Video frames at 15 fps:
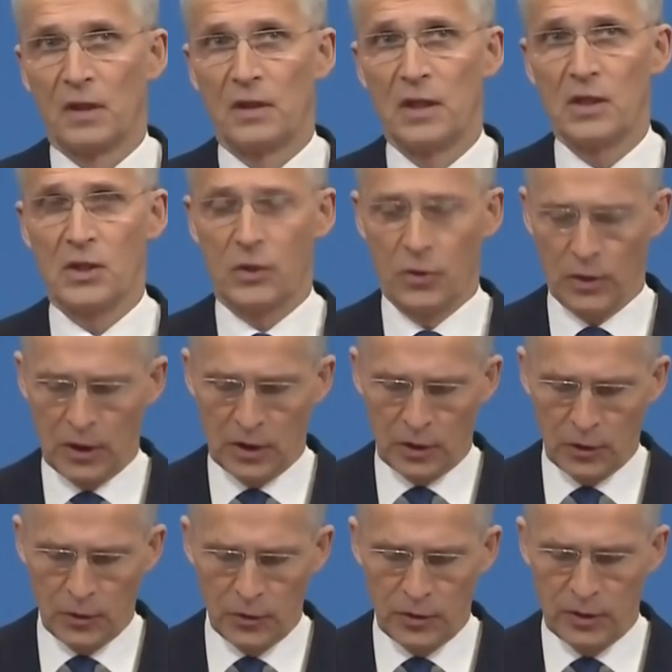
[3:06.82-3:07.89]
This could
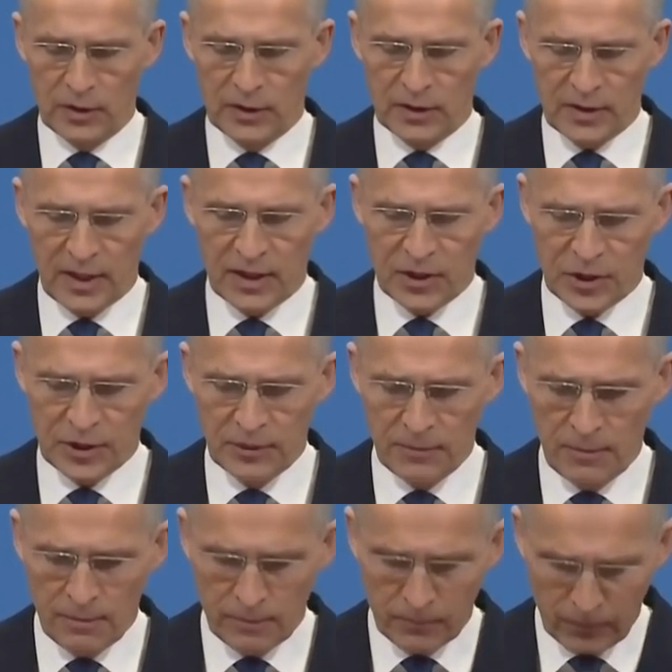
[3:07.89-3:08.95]
include
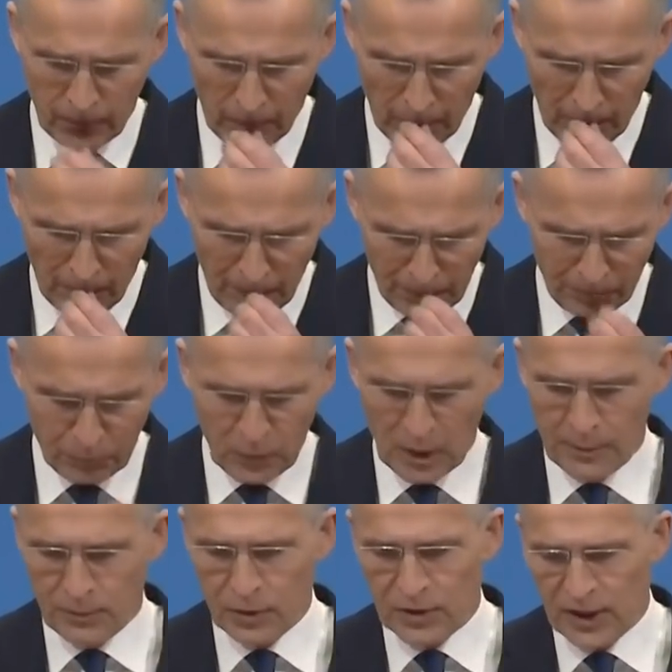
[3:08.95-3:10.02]
detection,
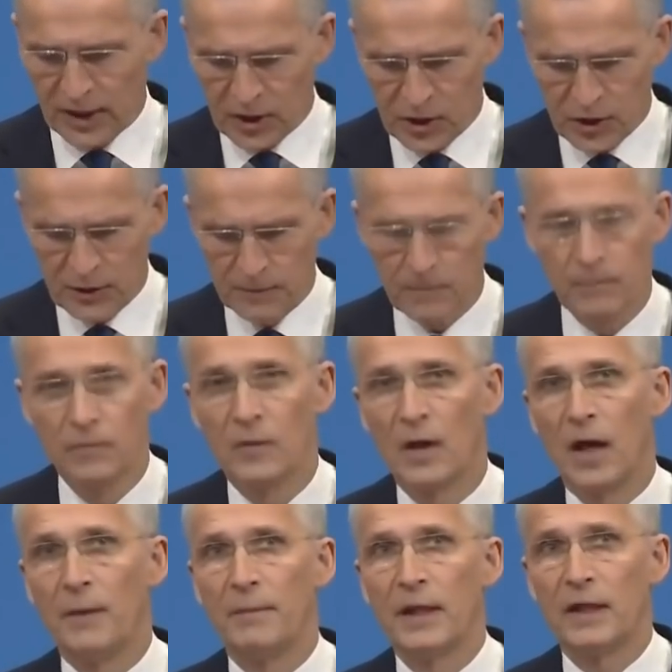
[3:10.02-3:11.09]
protection
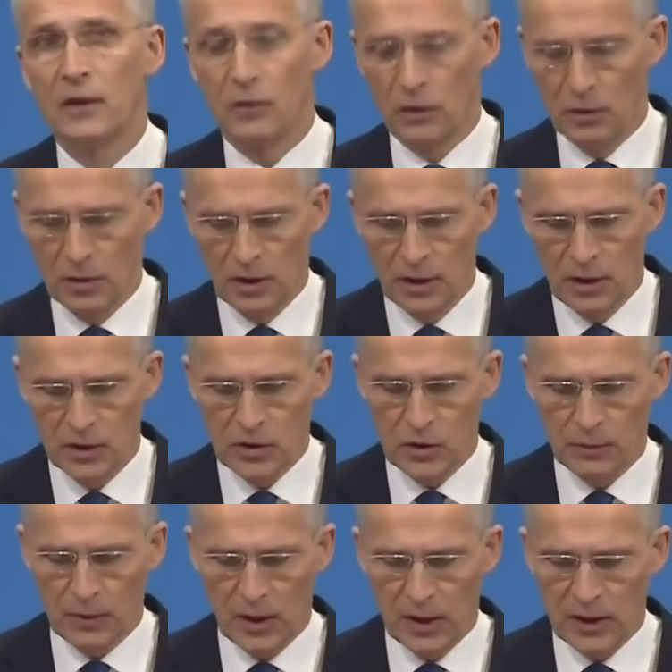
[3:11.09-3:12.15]
and medical uh,
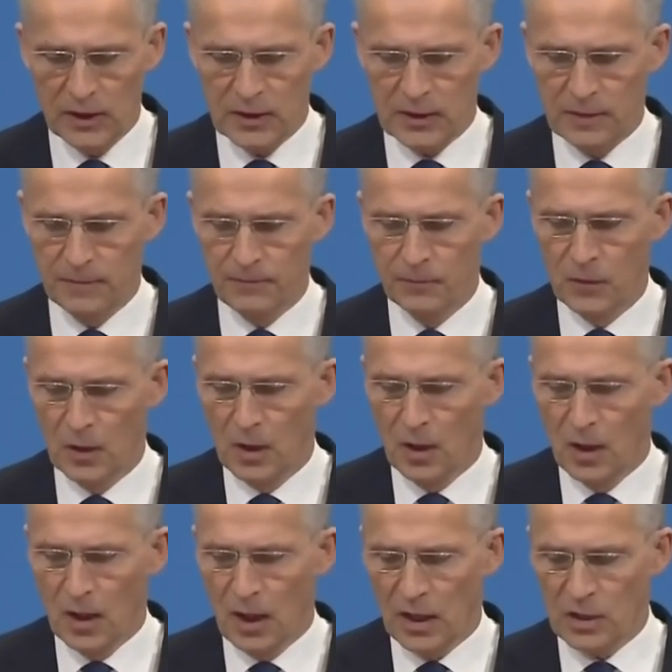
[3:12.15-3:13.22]
supplies,
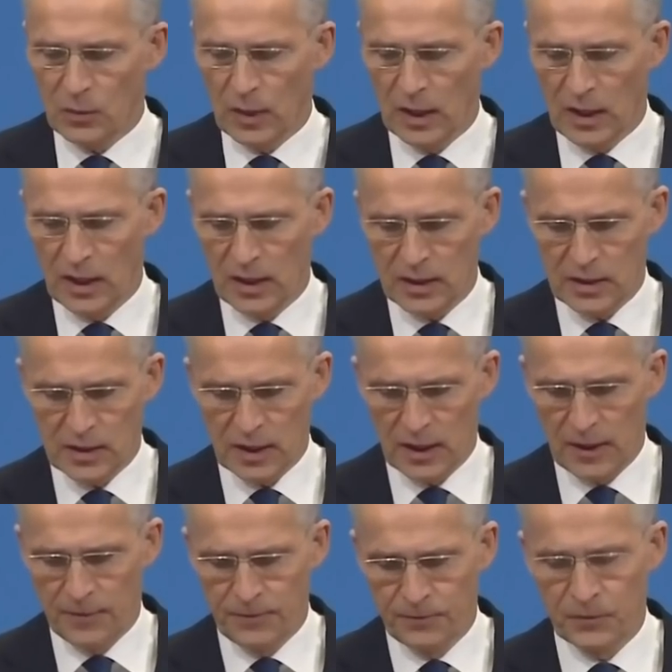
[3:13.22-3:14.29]
as well as
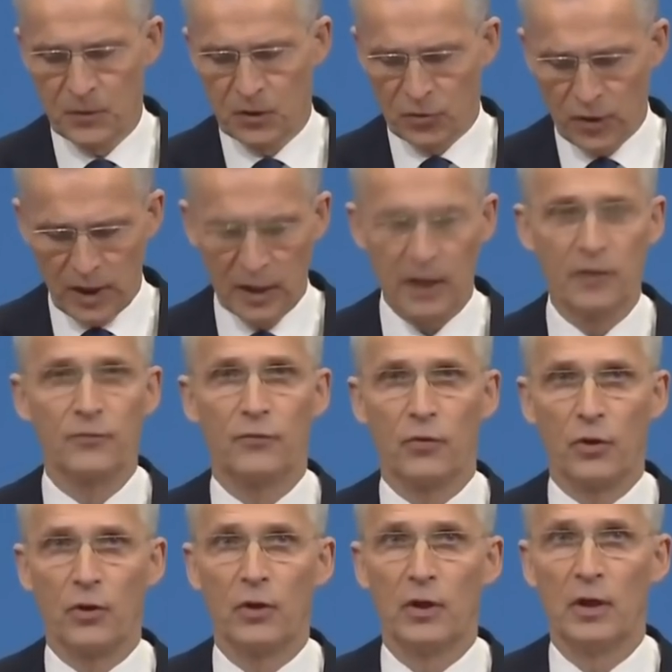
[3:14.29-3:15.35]
uh, training
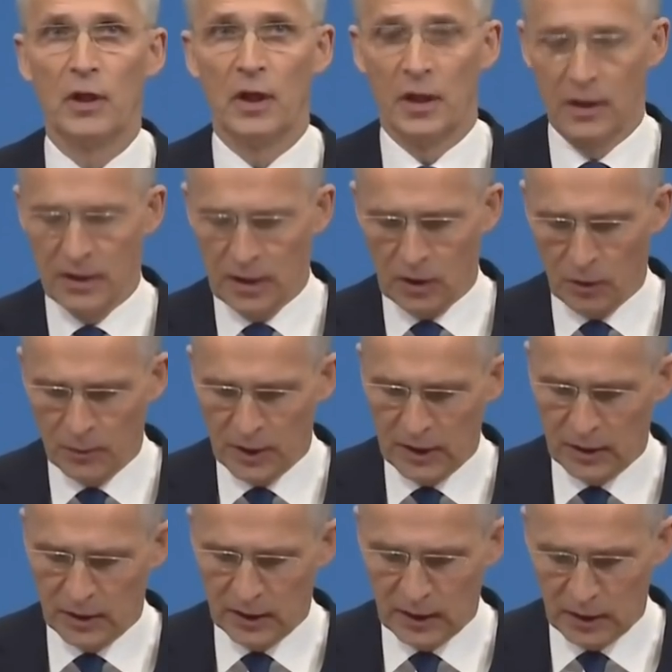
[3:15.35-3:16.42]
for
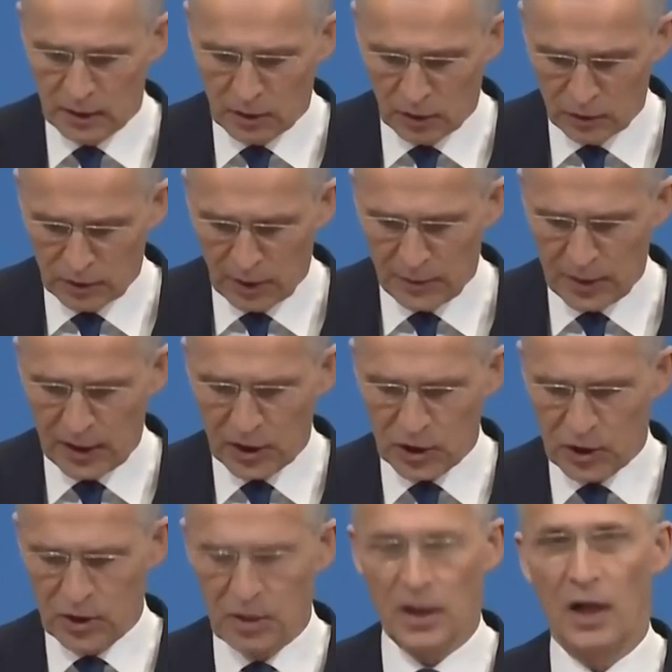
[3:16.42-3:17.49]

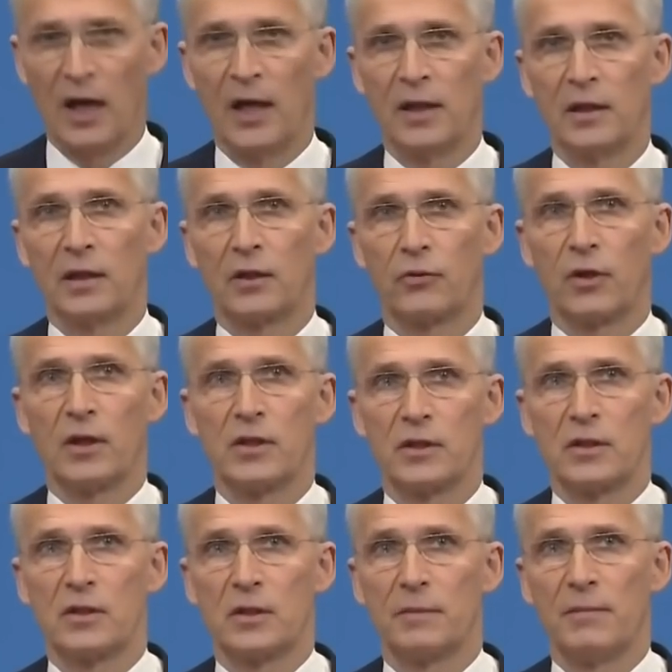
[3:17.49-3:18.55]
decontamination and
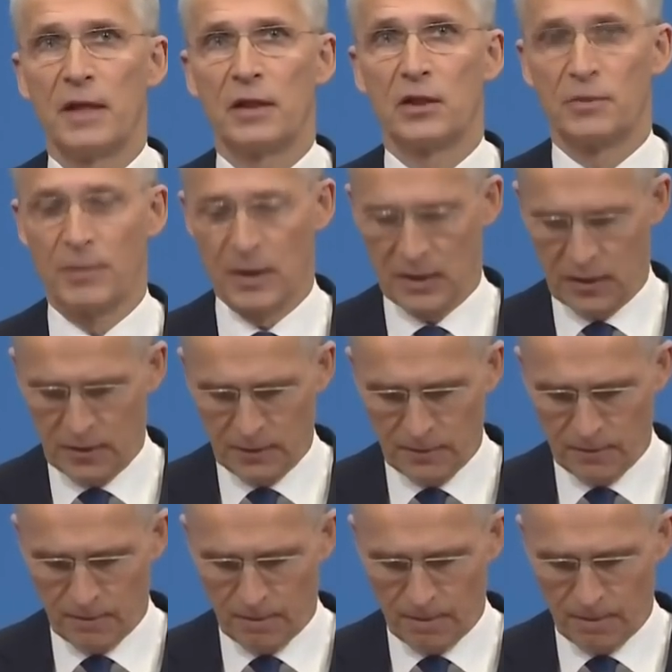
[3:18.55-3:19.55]
crisis management.